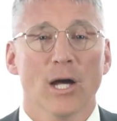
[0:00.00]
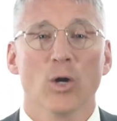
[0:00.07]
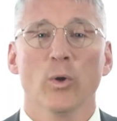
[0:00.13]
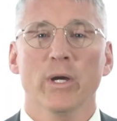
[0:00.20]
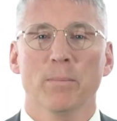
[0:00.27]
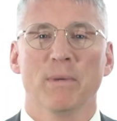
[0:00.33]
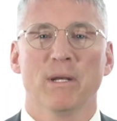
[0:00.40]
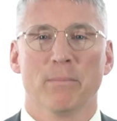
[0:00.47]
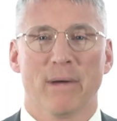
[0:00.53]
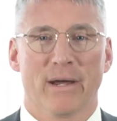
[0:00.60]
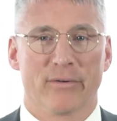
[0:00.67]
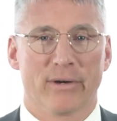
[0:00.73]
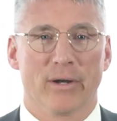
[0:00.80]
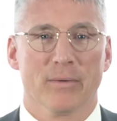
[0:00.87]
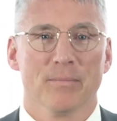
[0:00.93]
A quick bit of
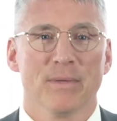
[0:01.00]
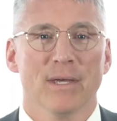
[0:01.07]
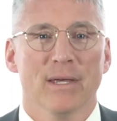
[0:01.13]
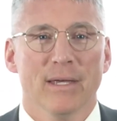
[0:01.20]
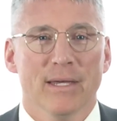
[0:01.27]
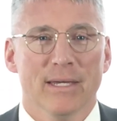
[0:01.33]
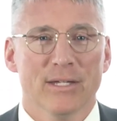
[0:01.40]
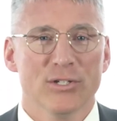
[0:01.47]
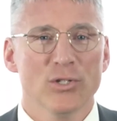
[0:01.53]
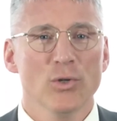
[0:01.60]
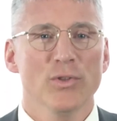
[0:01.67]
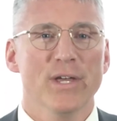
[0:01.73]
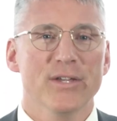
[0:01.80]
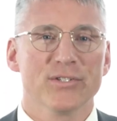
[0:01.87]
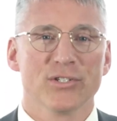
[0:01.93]
background. In
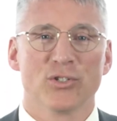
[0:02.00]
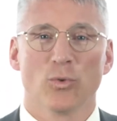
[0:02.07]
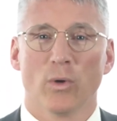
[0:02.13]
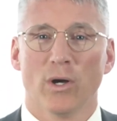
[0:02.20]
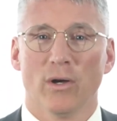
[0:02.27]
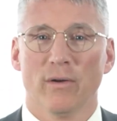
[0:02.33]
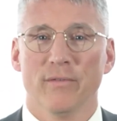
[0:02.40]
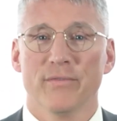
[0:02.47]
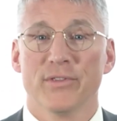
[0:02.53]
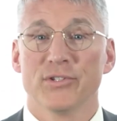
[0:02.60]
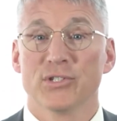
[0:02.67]
2012, the